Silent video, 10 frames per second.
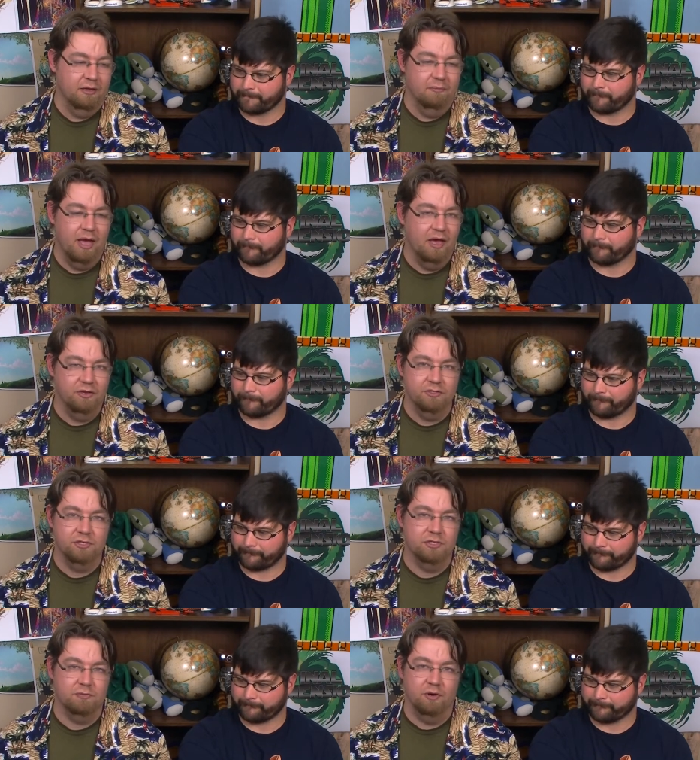Speaker 1: "Man, you should
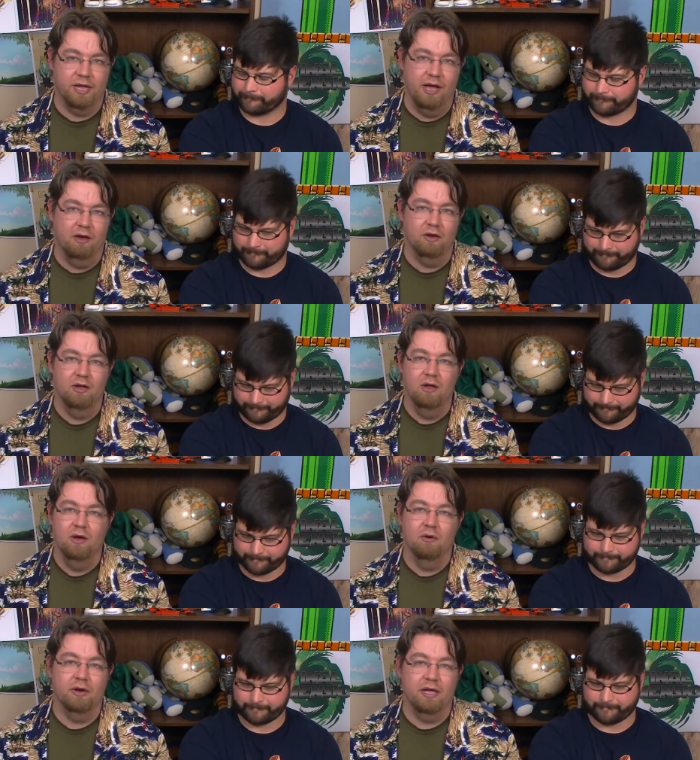just work out.
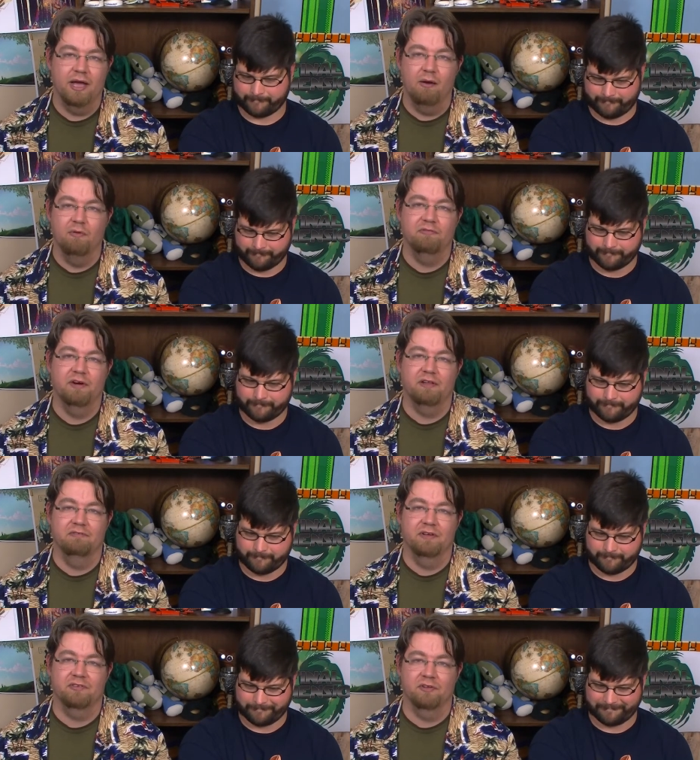Mm-hmm. Working out will fucking
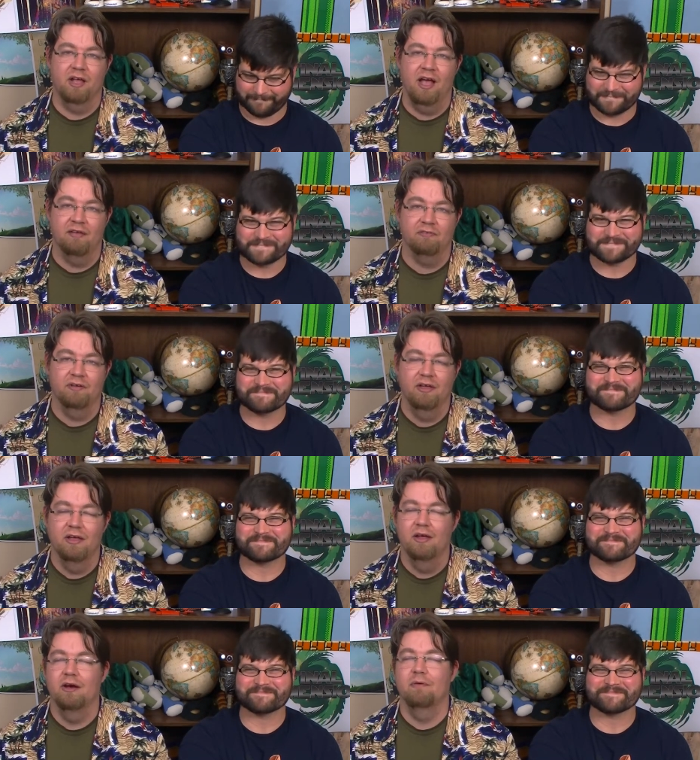fix your life.
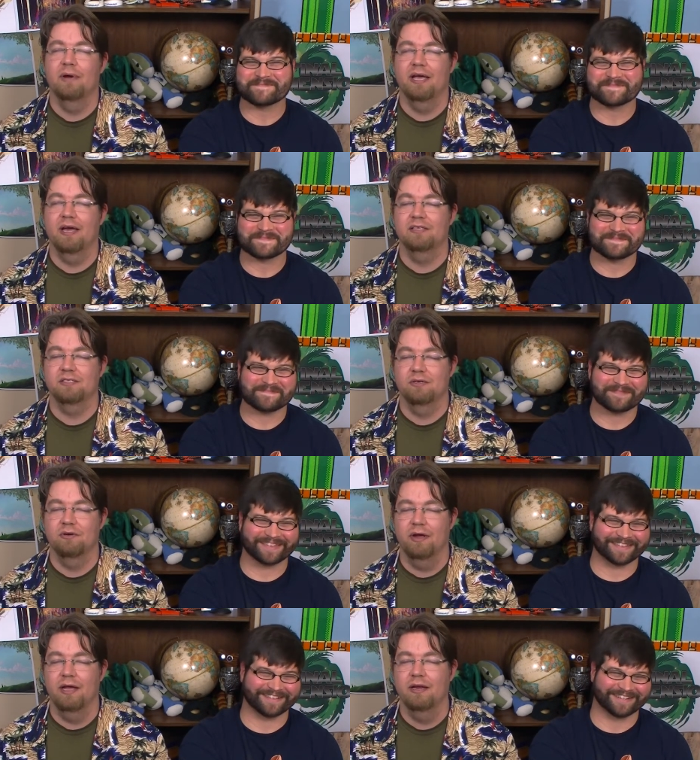Oh my god, it's so
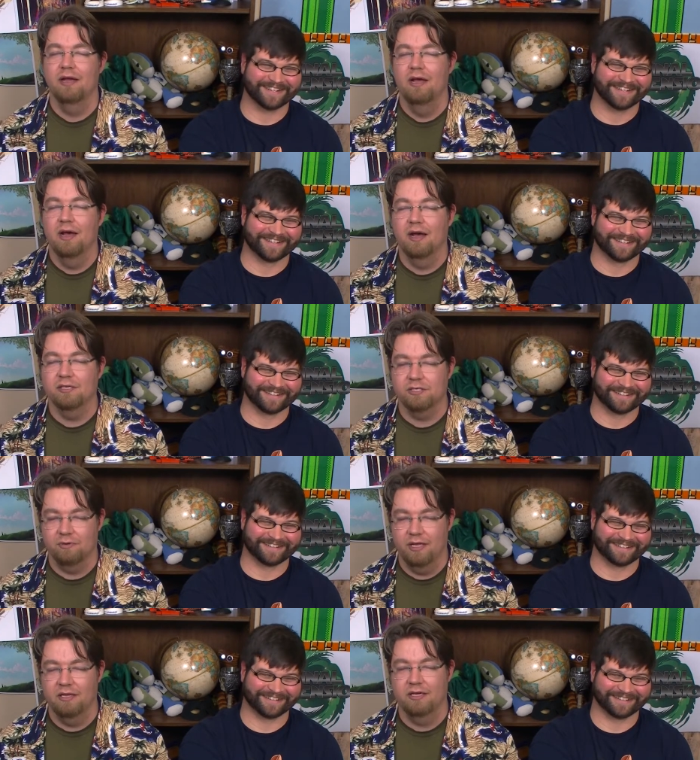great. I just
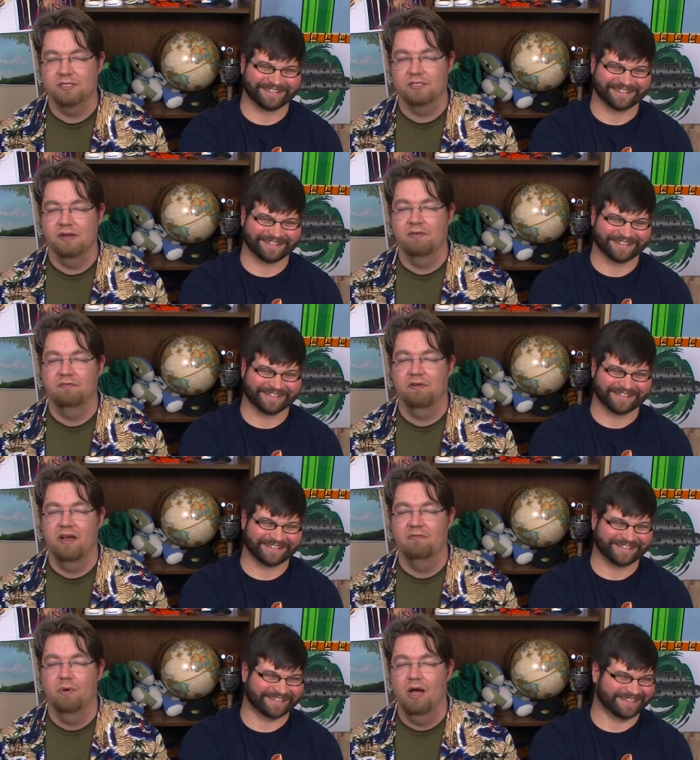ran like
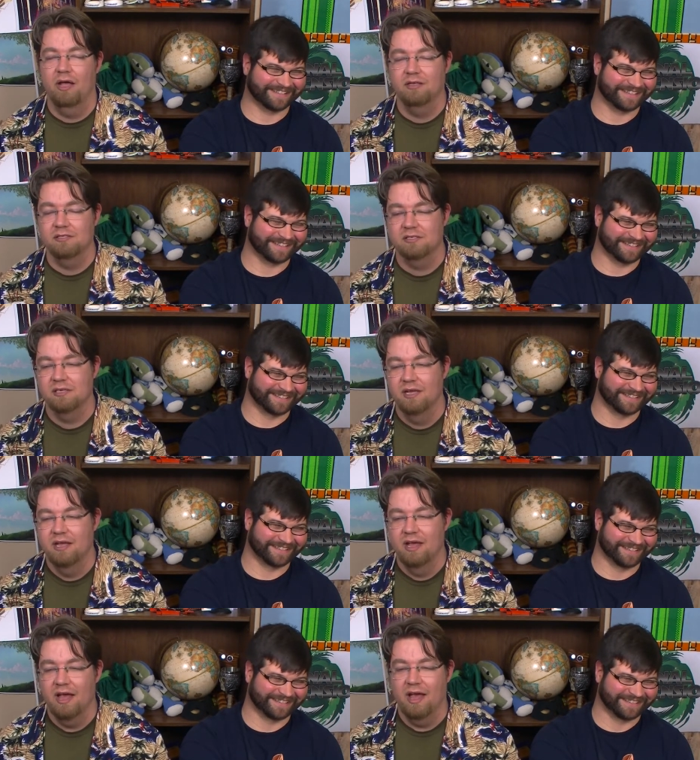75 miles,
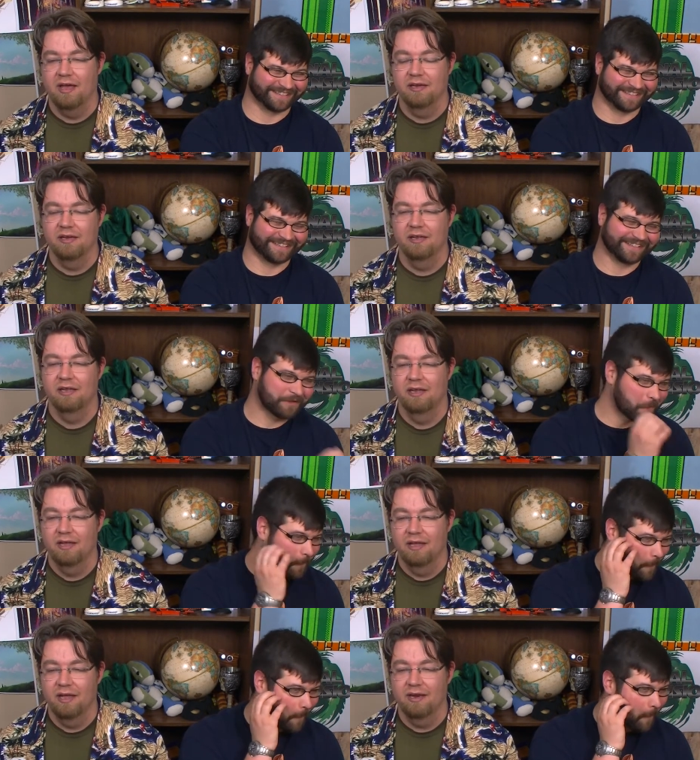and
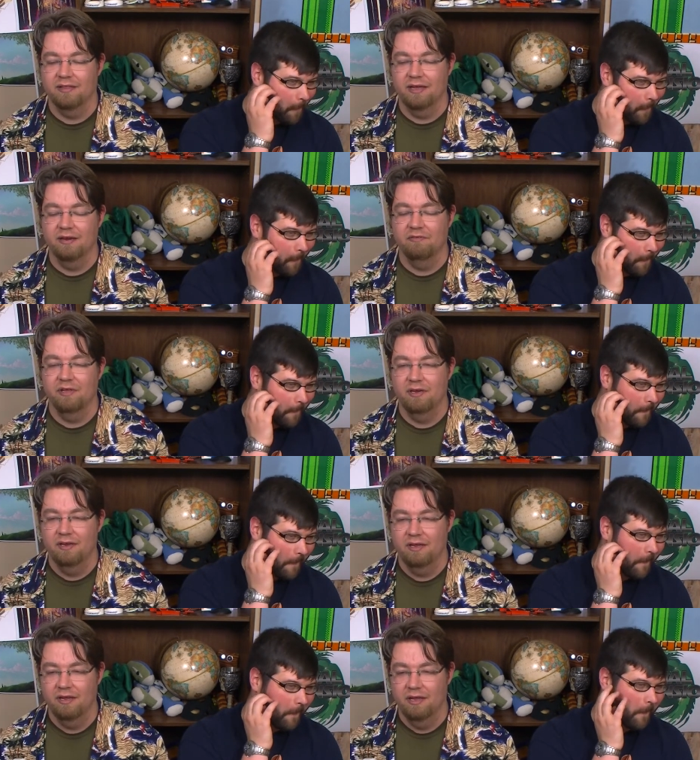and at the end of it,
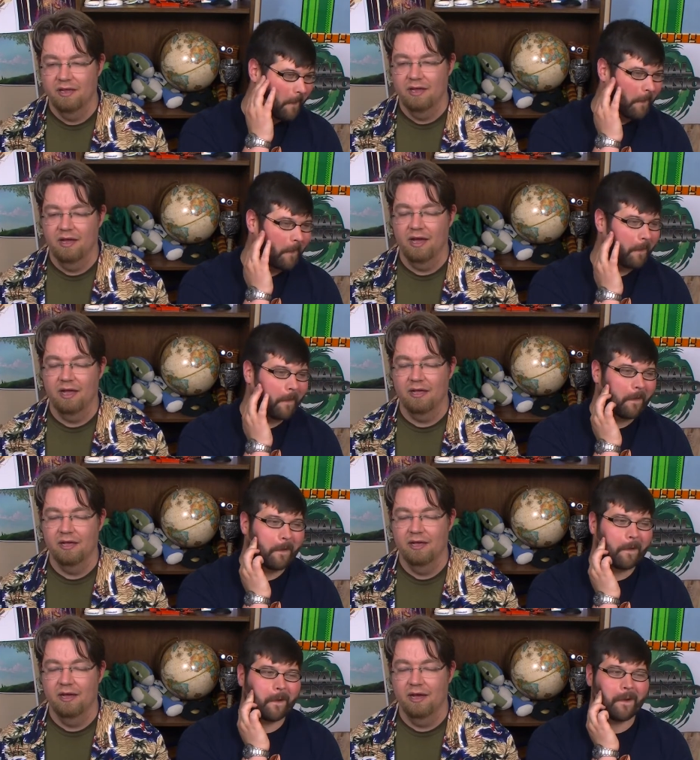I
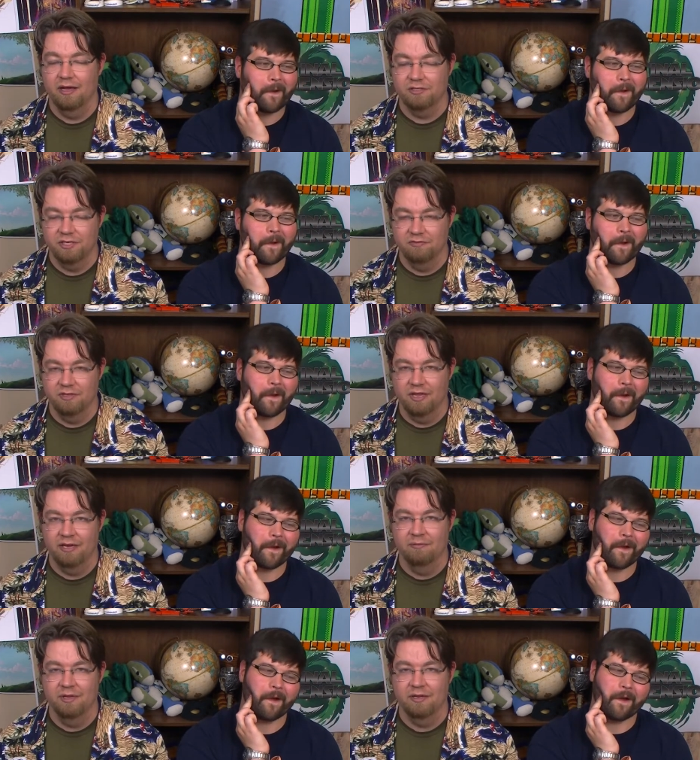I achieved
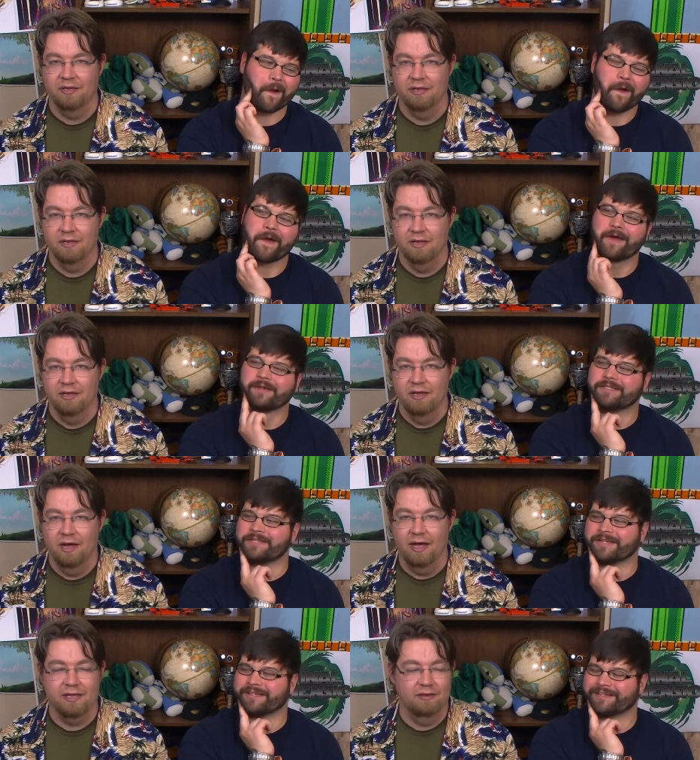enlightenment. You...
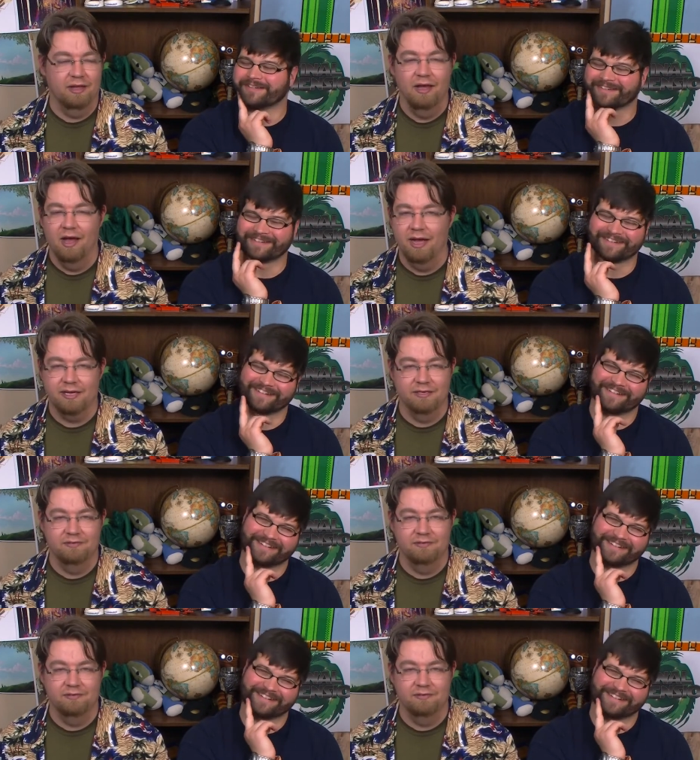I can uh, I can